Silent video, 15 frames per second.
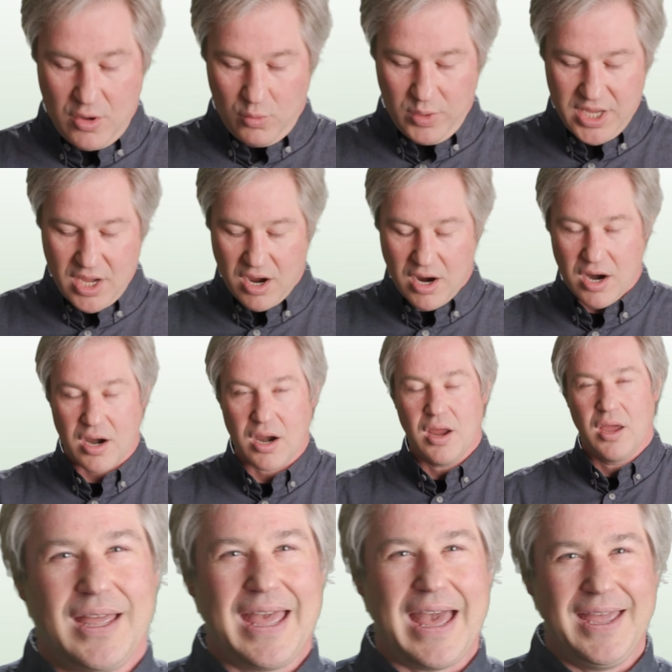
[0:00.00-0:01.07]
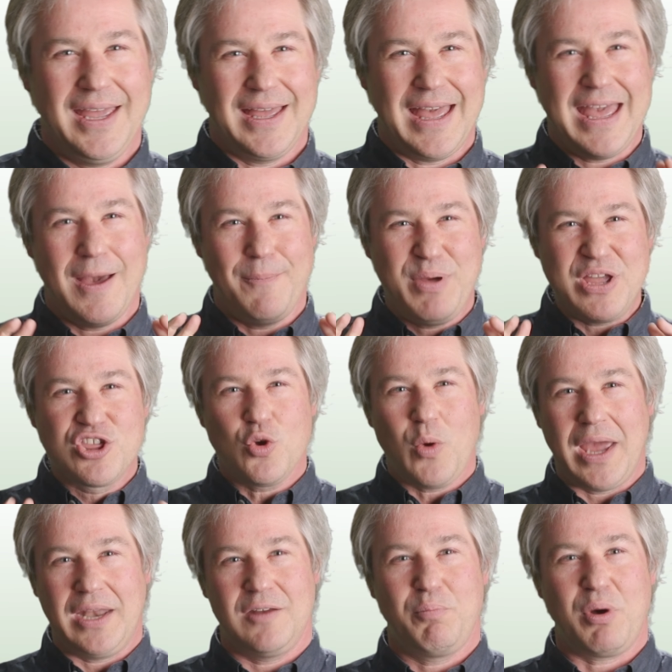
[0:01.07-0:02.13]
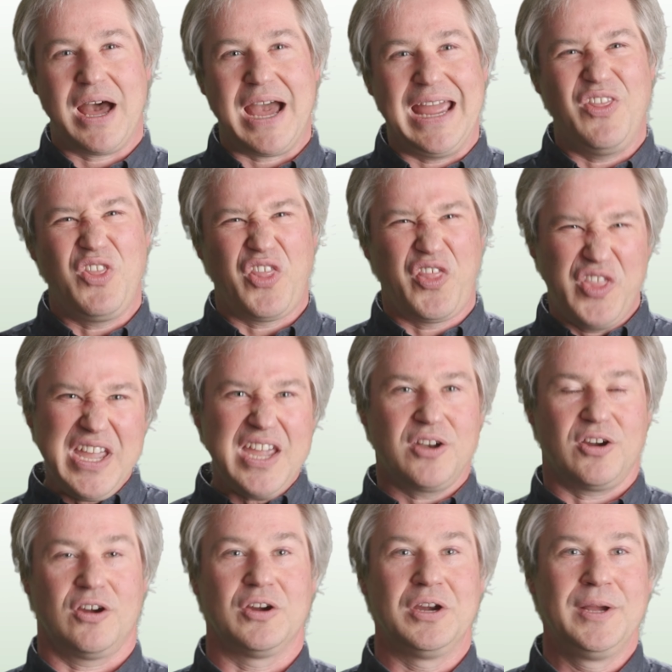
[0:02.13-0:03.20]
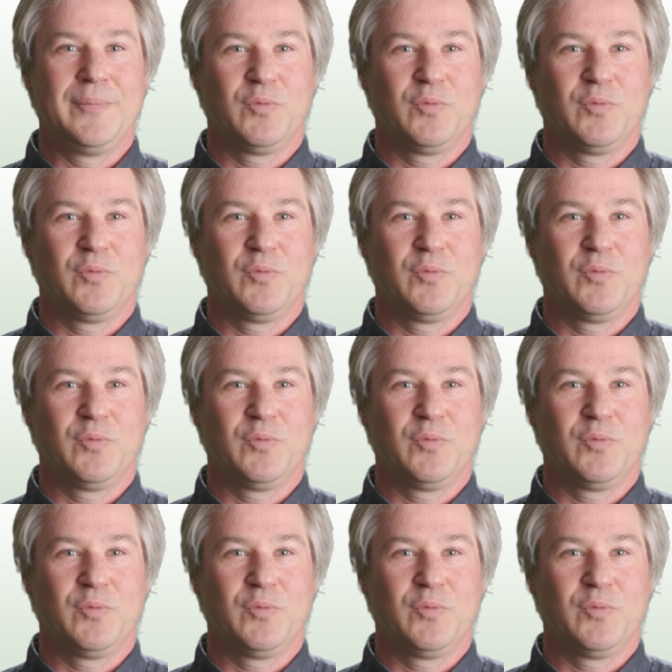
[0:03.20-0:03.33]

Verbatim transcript: We are habituated by the theater.